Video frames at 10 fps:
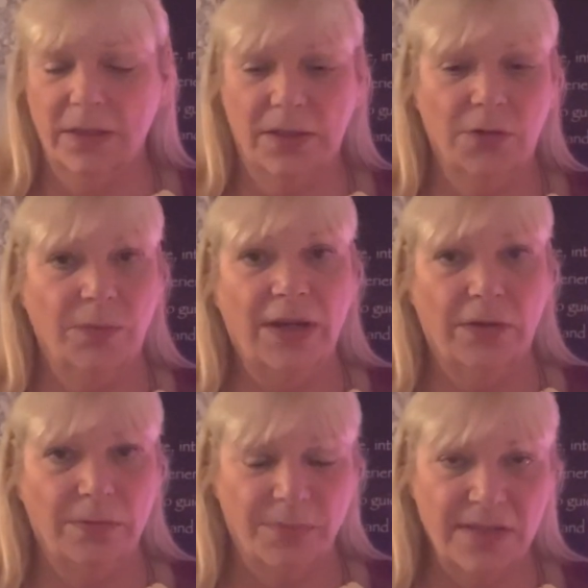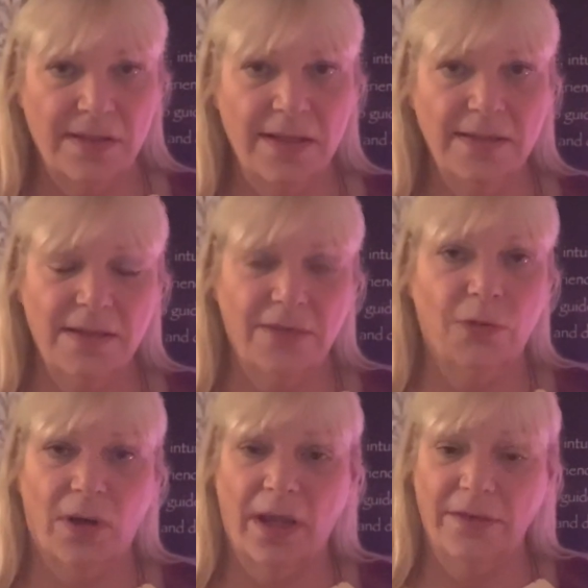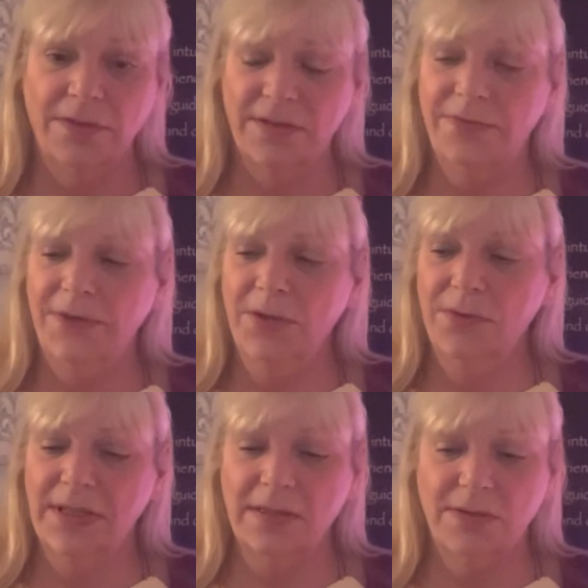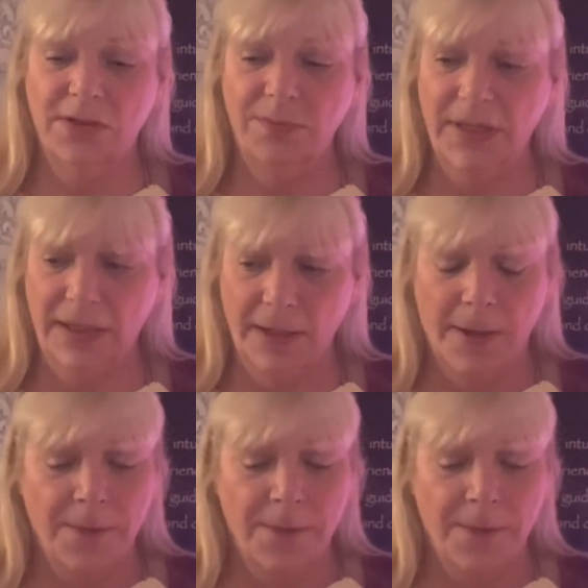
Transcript: career and business. For others of you, this could be